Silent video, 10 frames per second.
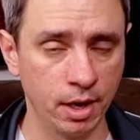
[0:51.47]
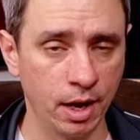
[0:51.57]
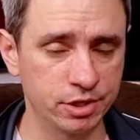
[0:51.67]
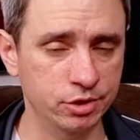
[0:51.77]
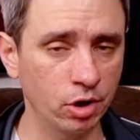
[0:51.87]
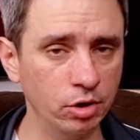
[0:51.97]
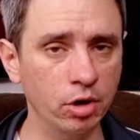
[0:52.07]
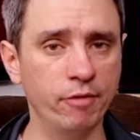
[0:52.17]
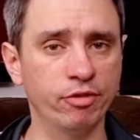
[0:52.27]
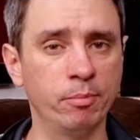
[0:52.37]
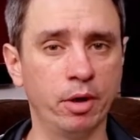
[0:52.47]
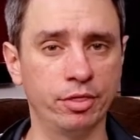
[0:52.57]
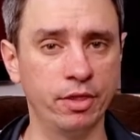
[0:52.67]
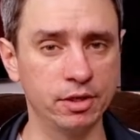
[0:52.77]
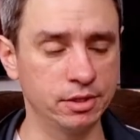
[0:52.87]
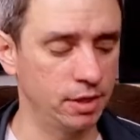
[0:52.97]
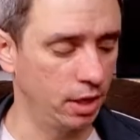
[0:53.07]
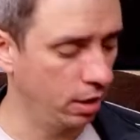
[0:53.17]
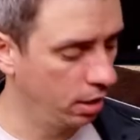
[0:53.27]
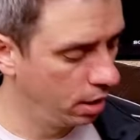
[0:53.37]
I started off the month this
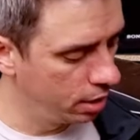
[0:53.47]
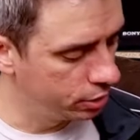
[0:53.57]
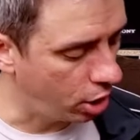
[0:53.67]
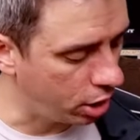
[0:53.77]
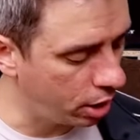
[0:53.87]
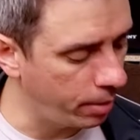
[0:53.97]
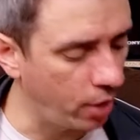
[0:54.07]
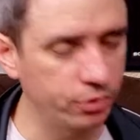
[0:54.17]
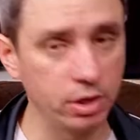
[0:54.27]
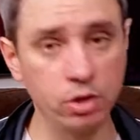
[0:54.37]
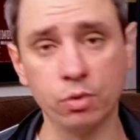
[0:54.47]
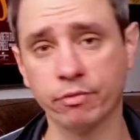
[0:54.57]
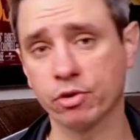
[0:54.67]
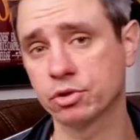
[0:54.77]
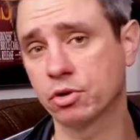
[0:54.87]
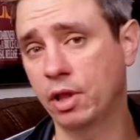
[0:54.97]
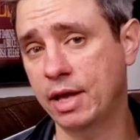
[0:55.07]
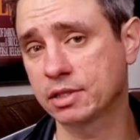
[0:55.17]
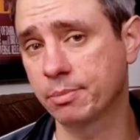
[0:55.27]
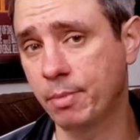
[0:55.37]
year talking about the Universal
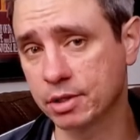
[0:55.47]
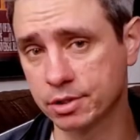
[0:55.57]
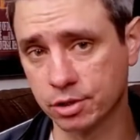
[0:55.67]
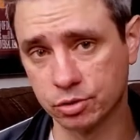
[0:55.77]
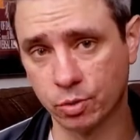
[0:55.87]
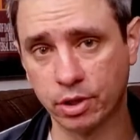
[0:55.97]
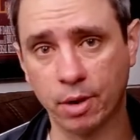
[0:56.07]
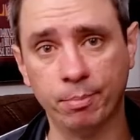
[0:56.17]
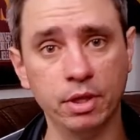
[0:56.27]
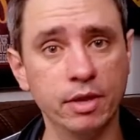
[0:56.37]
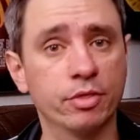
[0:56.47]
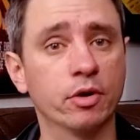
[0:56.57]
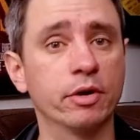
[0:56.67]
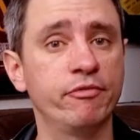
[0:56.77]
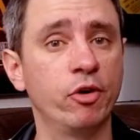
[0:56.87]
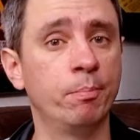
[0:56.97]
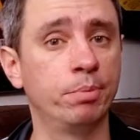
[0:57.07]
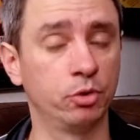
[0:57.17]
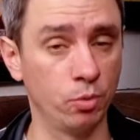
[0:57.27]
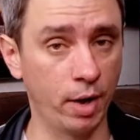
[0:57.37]
Classic Monsters with the complete 30-film
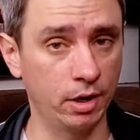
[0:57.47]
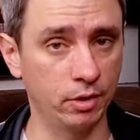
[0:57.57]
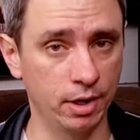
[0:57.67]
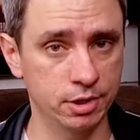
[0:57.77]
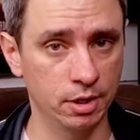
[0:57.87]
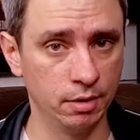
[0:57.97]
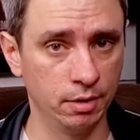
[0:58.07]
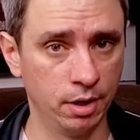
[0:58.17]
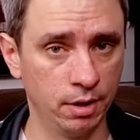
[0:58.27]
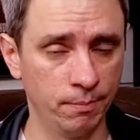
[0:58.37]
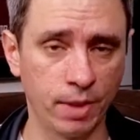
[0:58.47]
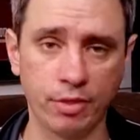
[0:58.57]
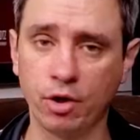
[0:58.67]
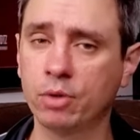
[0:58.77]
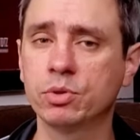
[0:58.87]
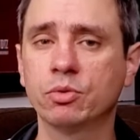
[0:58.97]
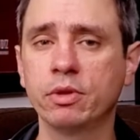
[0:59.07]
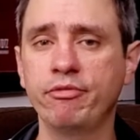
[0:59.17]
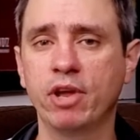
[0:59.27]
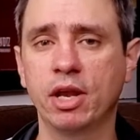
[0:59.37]
Blu-ray collection, and I thought it was
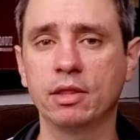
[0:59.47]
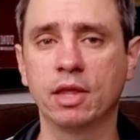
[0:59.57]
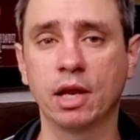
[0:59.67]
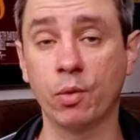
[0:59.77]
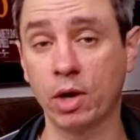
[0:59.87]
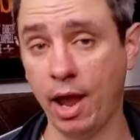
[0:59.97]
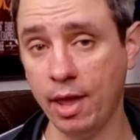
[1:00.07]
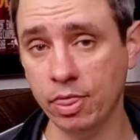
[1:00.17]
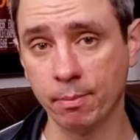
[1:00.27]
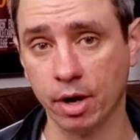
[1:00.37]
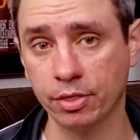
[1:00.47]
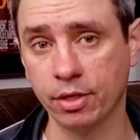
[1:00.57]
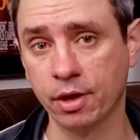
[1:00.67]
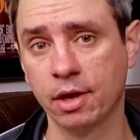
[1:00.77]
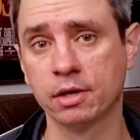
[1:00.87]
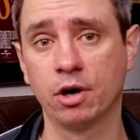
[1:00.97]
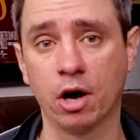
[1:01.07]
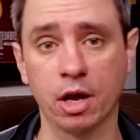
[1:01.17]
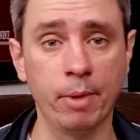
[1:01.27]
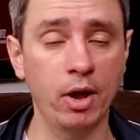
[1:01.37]
only fitting that I would end the month
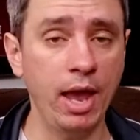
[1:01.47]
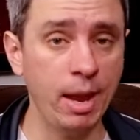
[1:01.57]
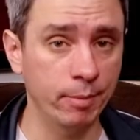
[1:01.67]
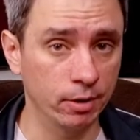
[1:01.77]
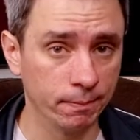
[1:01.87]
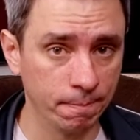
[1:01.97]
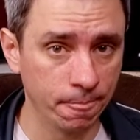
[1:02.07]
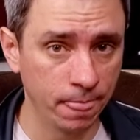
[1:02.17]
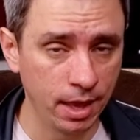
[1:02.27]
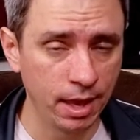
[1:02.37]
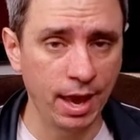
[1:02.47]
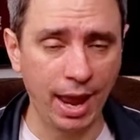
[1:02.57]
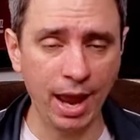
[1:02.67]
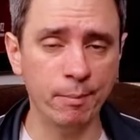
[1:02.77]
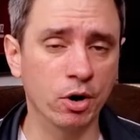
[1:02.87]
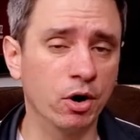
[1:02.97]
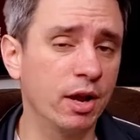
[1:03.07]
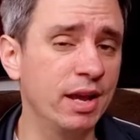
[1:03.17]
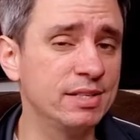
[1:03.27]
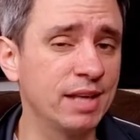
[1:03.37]
talking about Hammer. Hammer
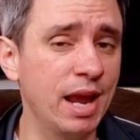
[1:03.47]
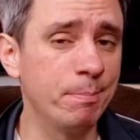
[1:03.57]
is a